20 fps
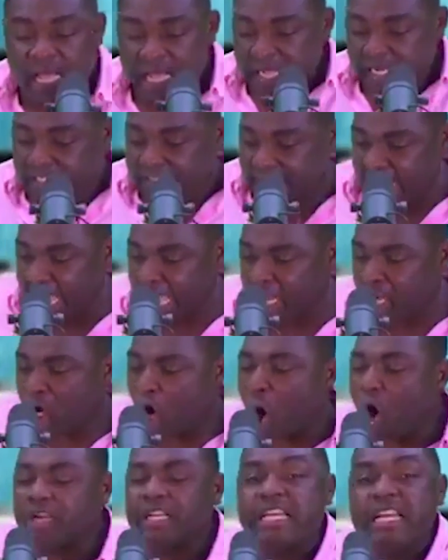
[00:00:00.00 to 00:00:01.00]
They
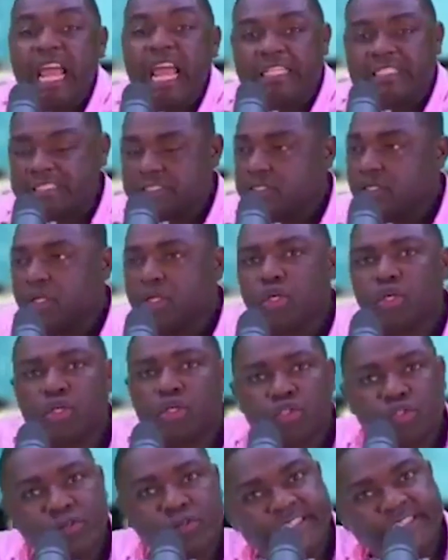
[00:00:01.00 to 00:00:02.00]
coordinate
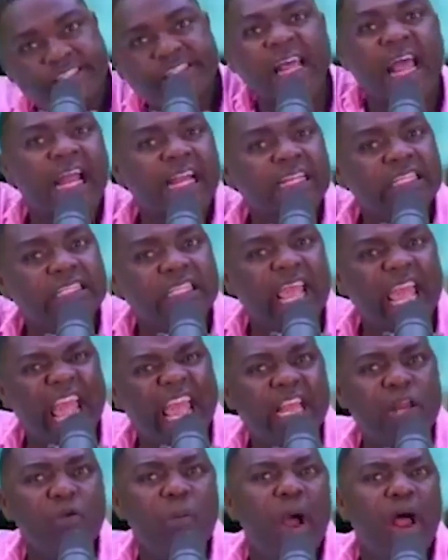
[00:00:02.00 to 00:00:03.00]
to send
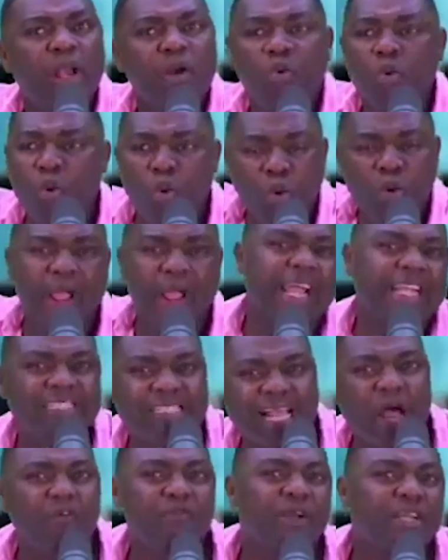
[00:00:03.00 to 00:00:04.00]
anyone who
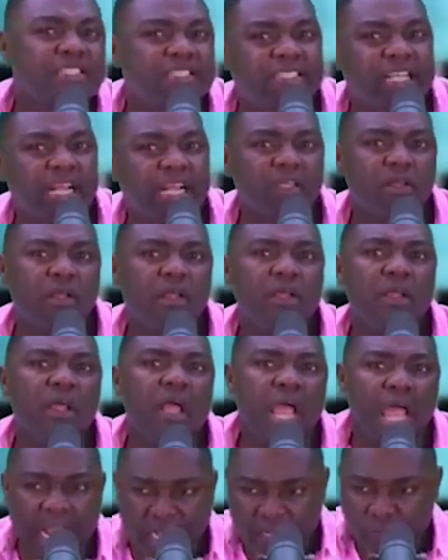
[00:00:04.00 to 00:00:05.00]
is arrested
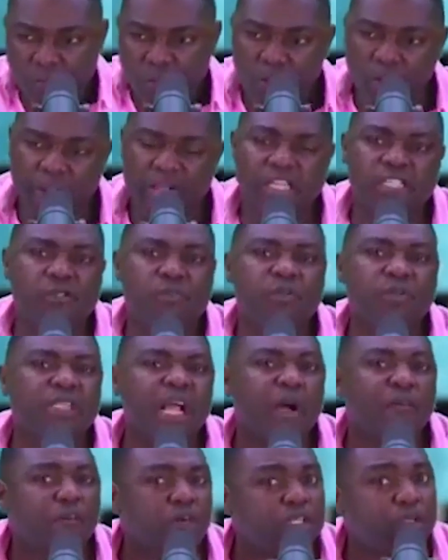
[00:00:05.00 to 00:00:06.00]
and who is put
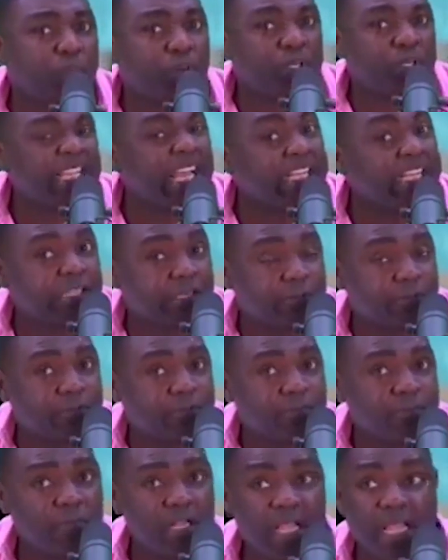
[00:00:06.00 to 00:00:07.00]
up for deportation.
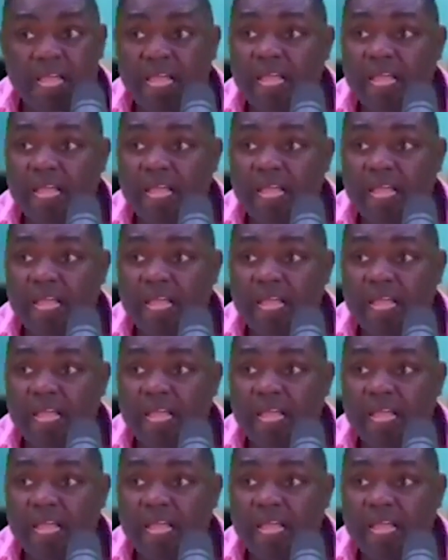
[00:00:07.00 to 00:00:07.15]
In